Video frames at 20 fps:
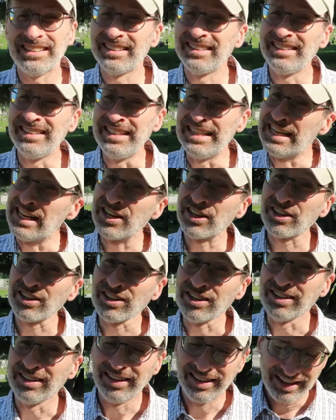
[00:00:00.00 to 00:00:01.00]
near
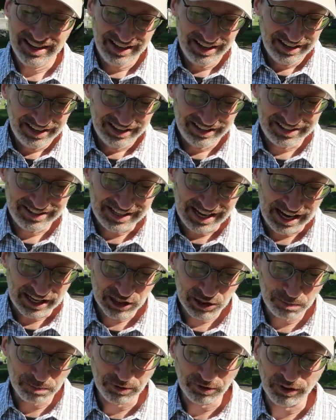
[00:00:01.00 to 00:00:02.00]

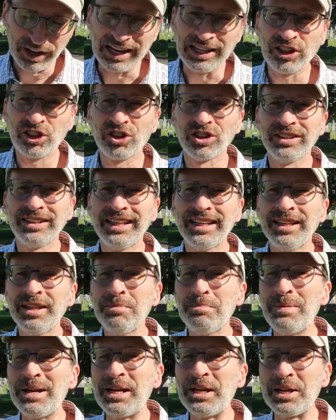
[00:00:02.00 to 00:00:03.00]
exasperation in the
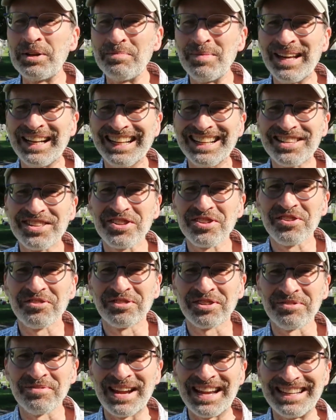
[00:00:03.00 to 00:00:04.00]
meeting minutes
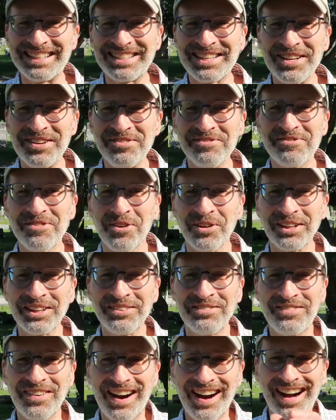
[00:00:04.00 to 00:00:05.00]
from
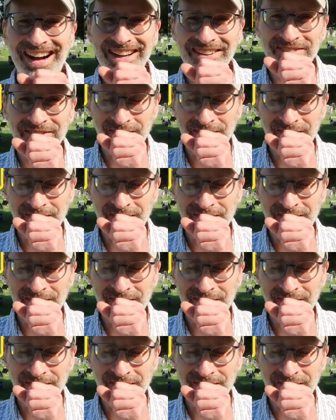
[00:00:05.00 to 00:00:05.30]
1845.